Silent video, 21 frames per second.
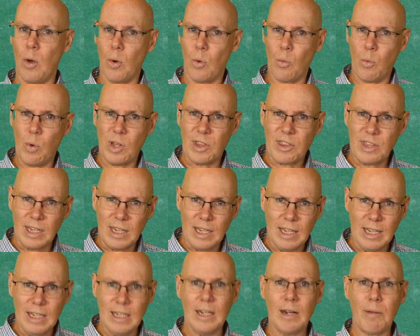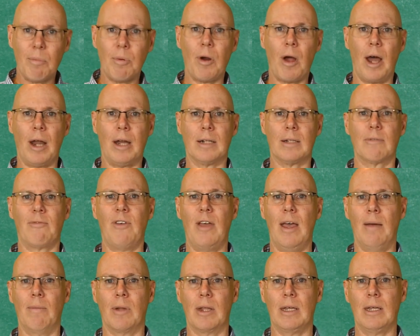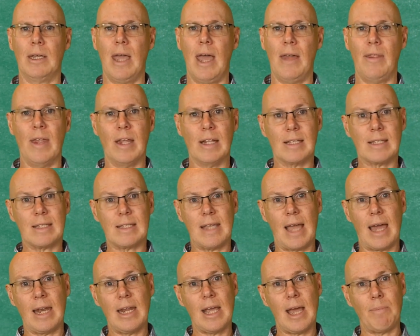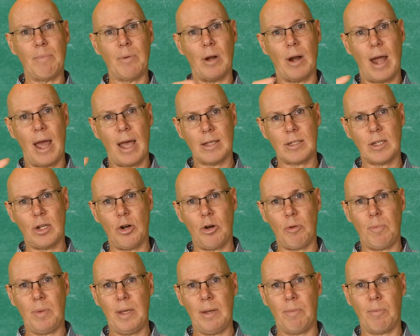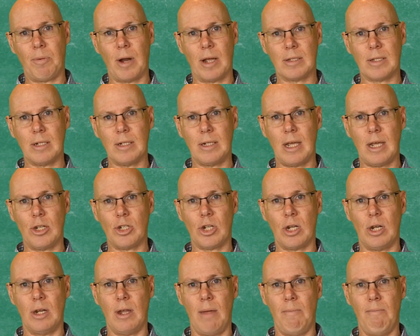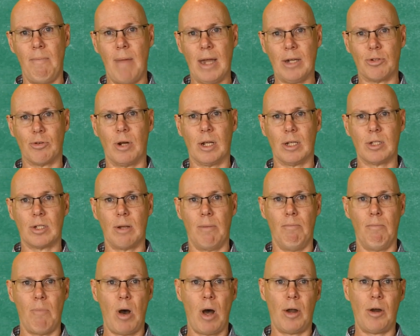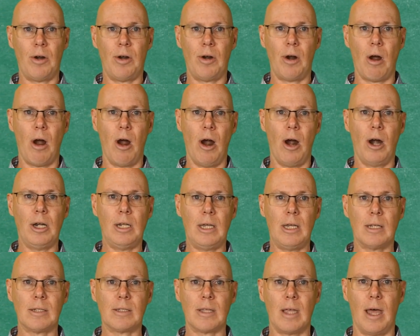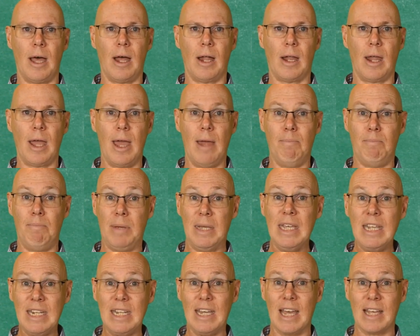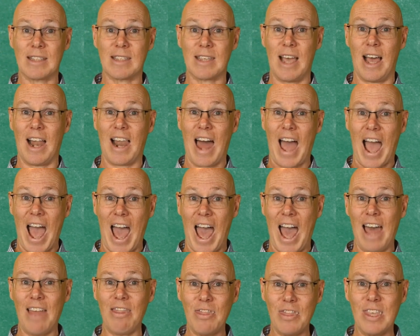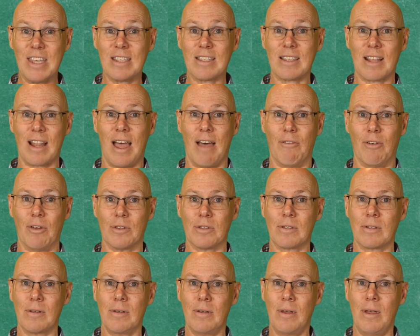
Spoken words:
within a product family, and then setting up your S&OP presentation and metrics to monitor RDSL and PDSL at this levels,